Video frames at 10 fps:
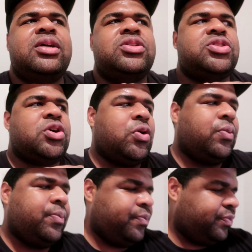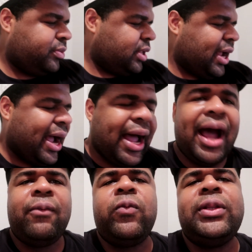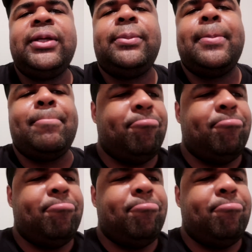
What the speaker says: So I really